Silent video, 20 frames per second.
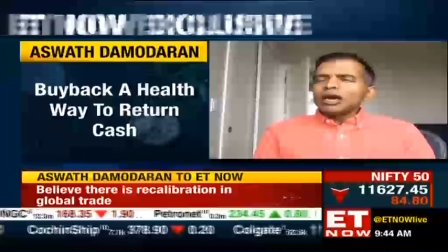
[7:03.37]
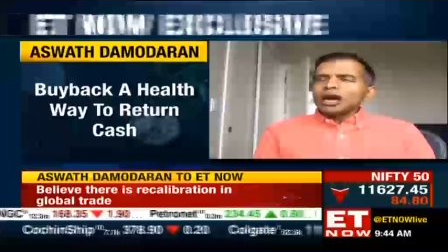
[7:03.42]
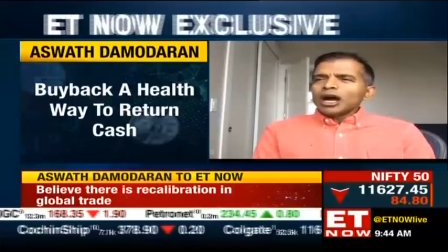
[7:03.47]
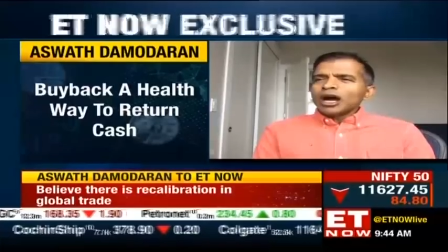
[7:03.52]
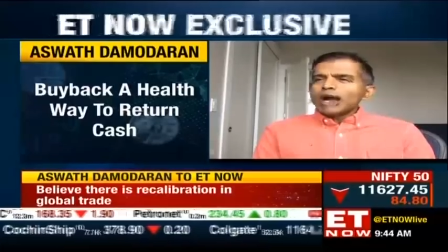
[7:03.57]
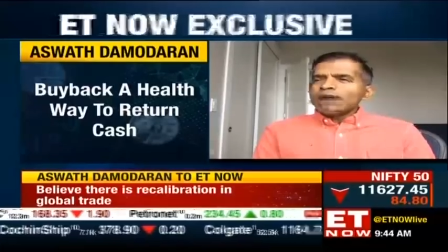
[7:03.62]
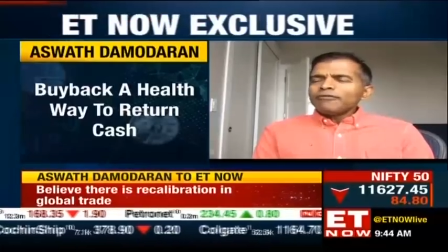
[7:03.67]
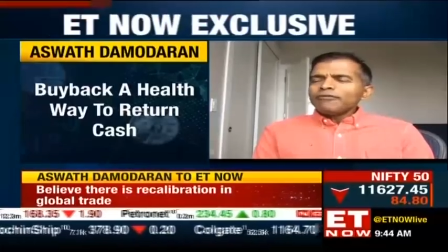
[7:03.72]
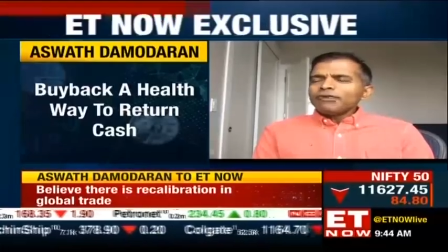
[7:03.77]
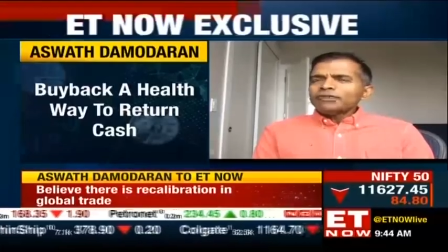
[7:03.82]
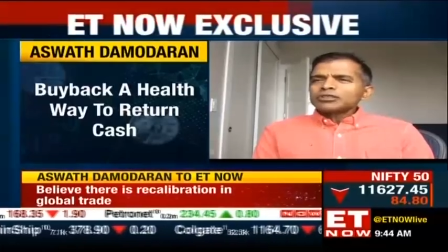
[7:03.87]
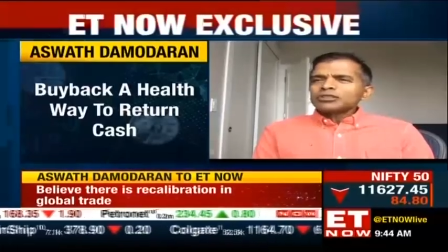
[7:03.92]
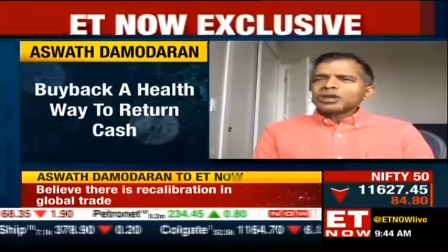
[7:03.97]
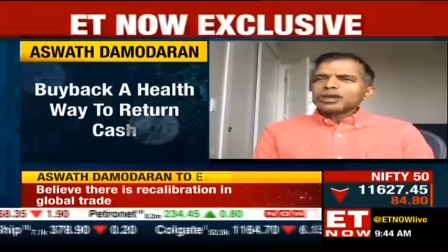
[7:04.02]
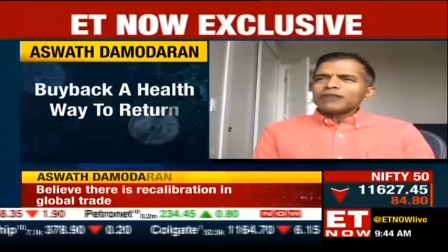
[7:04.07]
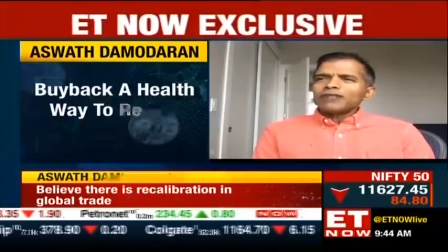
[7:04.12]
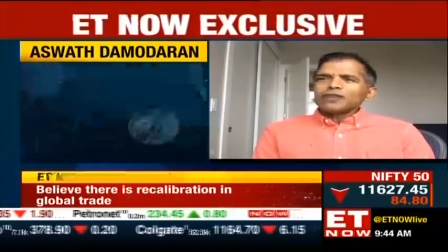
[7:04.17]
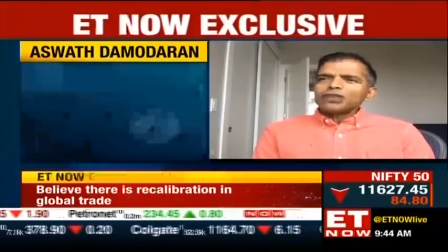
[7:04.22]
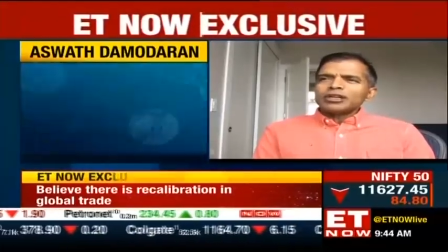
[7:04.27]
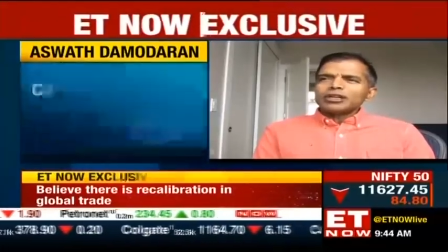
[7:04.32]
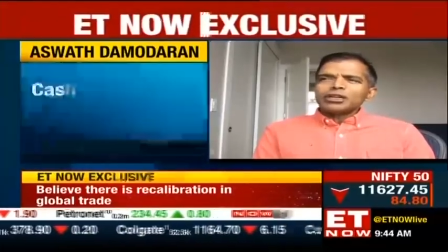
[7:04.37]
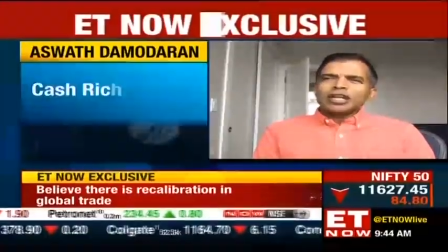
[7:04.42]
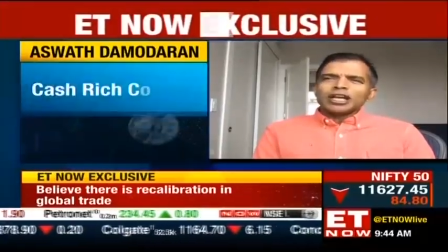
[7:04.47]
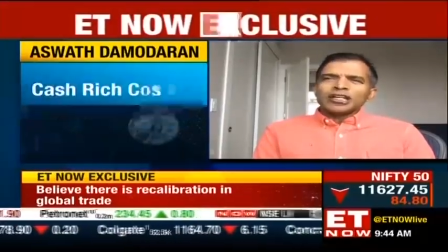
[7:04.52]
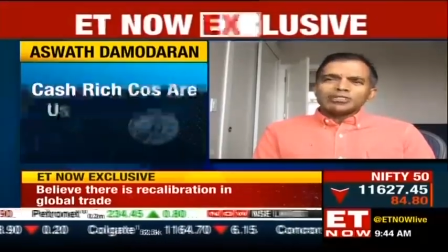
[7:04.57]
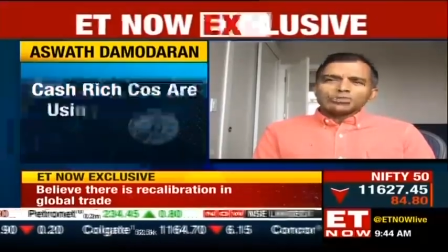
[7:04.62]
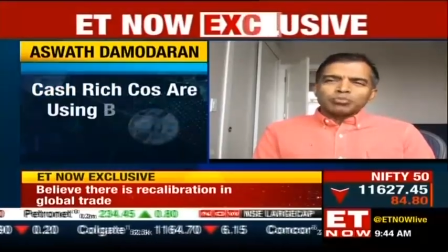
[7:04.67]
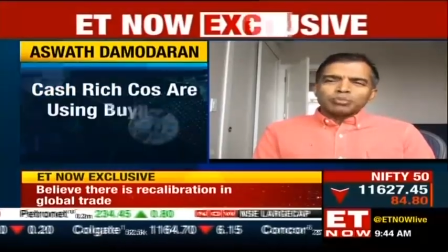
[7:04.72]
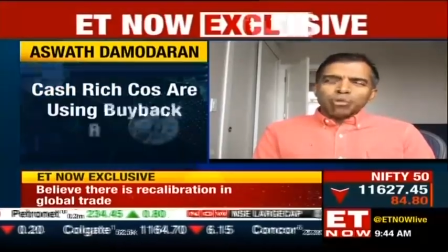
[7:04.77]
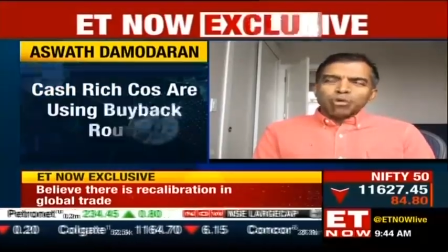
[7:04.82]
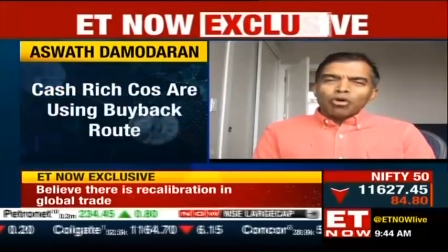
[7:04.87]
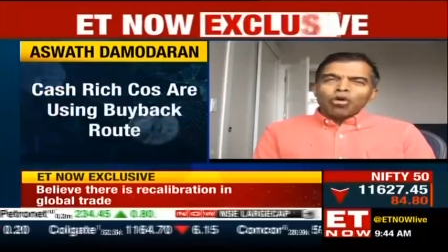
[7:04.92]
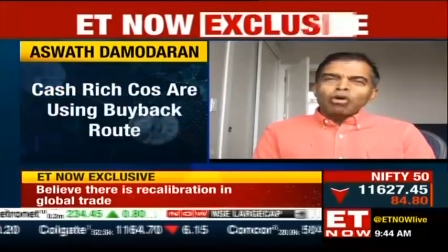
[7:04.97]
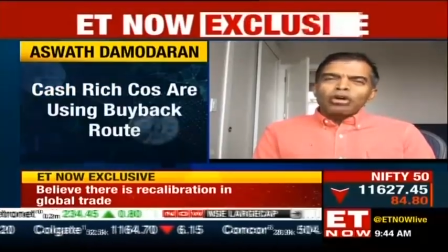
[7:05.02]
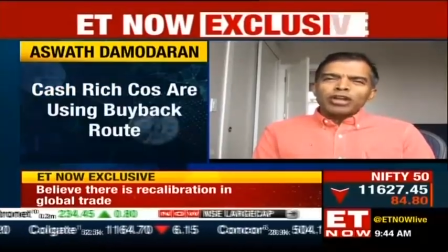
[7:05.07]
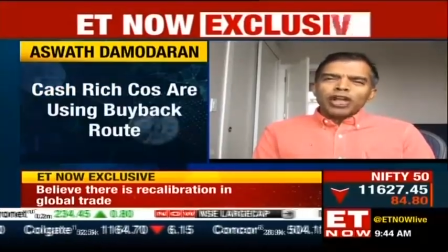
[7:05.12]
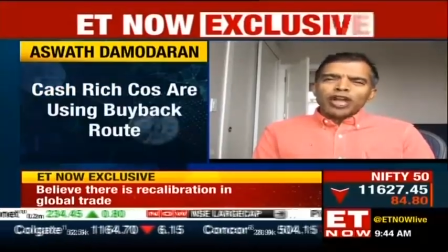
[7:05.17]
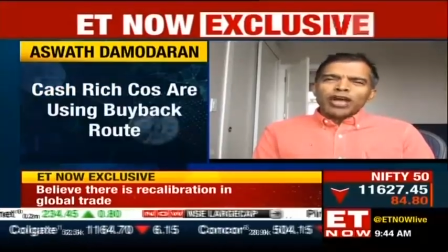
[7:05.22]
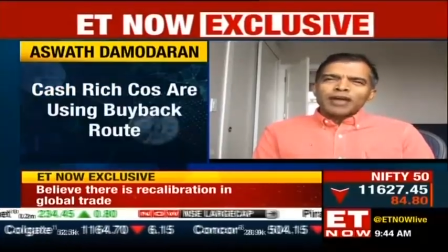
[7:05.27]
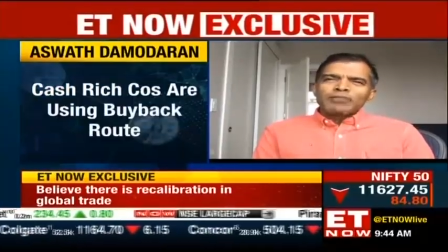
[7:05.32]
I've discovered it does more
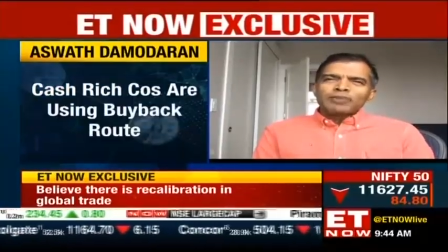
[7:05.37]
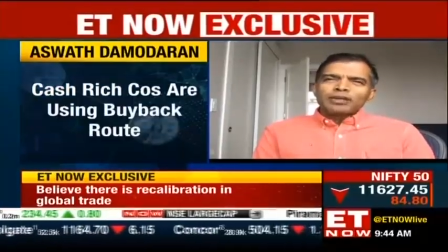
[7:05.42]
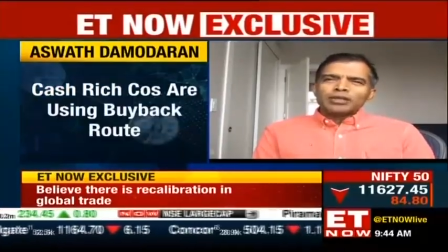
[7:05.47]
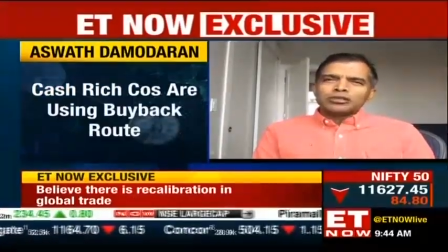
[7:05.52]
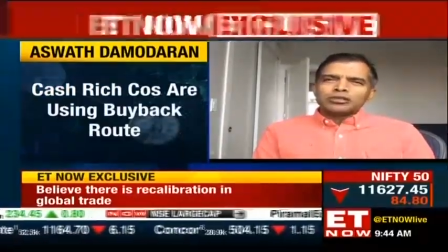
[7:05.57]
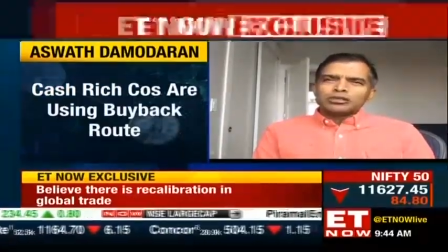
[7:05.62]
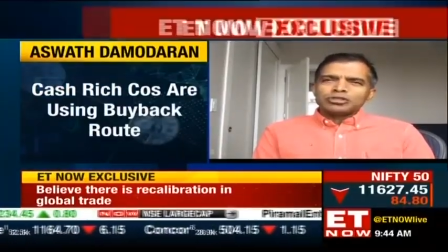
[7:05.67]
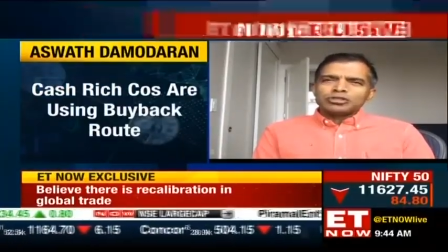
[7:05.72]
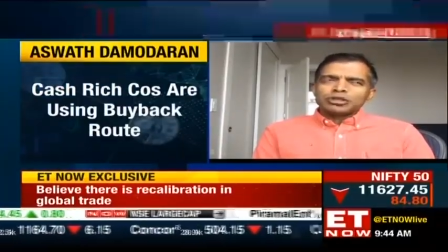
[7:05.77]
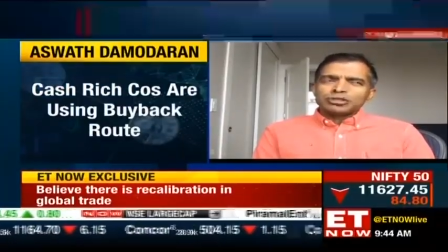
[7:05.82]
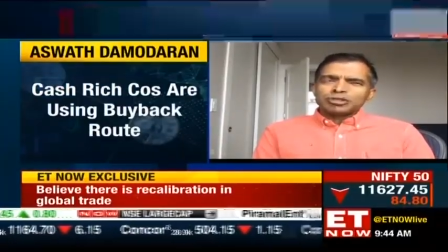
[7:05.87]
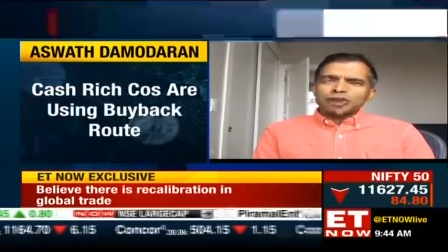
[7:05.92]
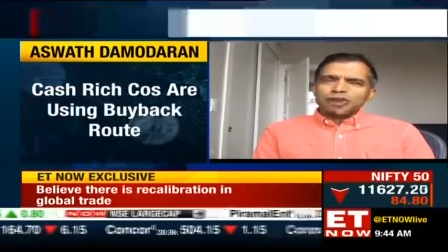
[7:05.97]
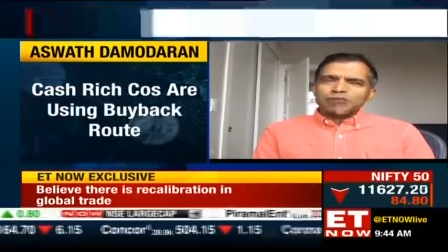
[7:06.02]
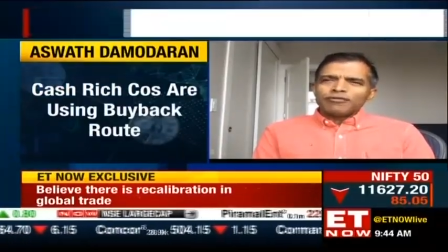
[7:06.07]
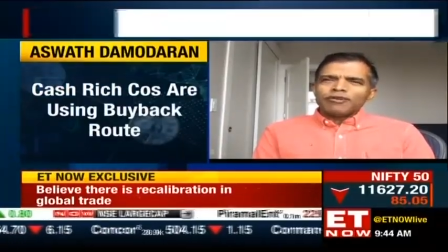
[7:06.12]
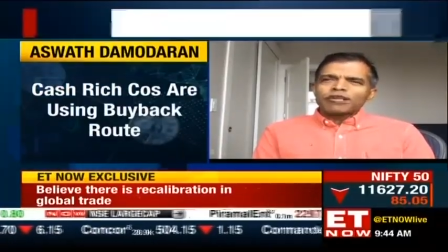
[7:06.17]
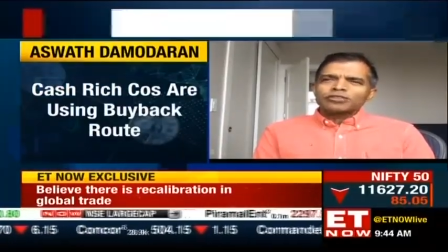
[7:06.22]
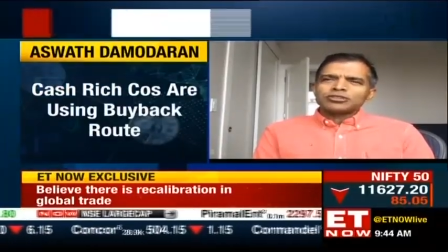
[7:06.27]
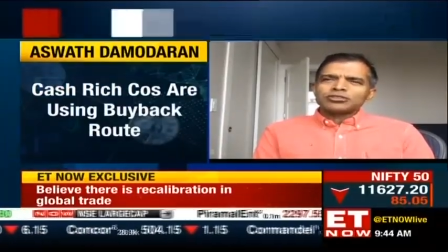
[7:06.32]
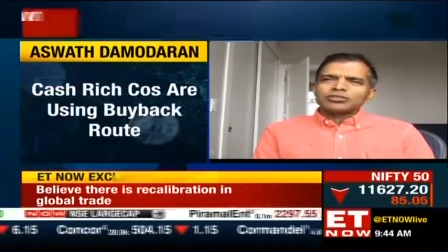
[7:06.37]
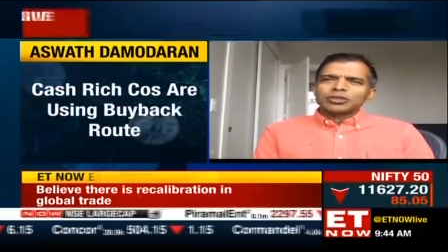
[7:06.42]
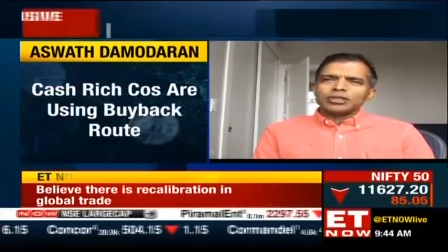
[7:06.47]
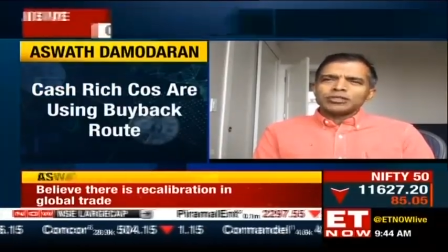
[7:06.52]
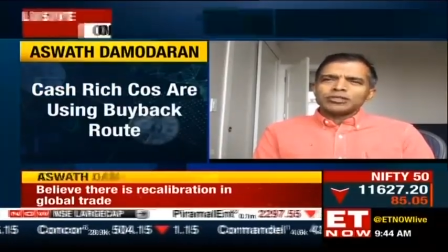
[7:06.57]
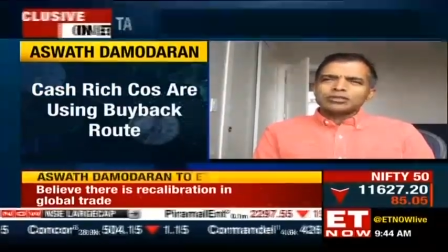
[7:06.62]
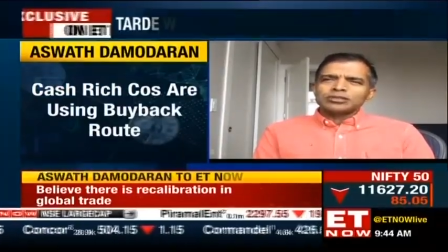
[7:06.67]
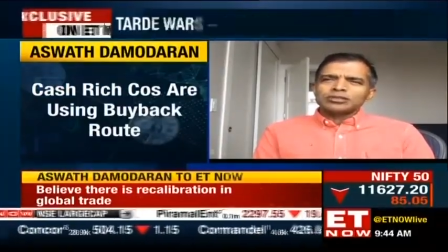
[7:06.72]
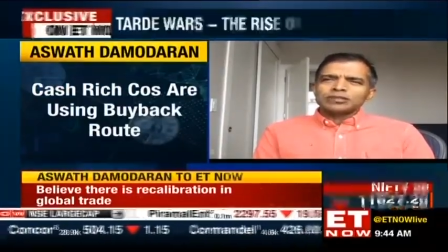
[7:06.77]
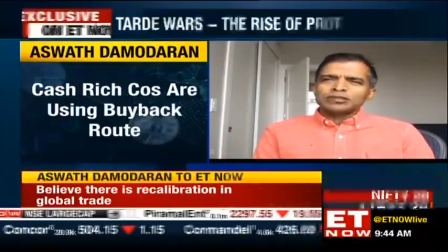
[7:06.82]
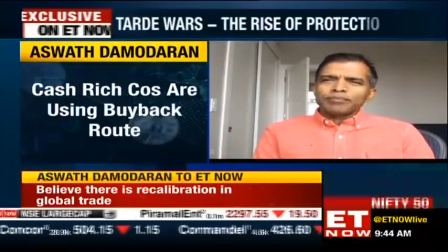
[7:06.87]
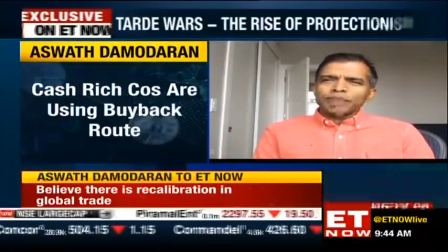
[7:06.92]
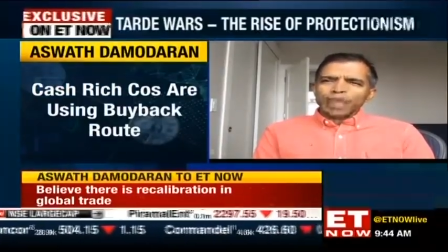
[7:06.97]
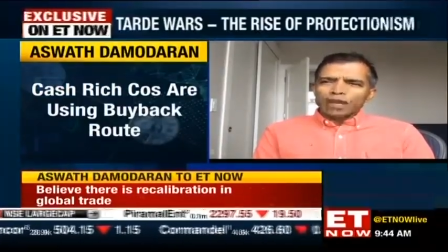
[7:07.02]
damage to your investments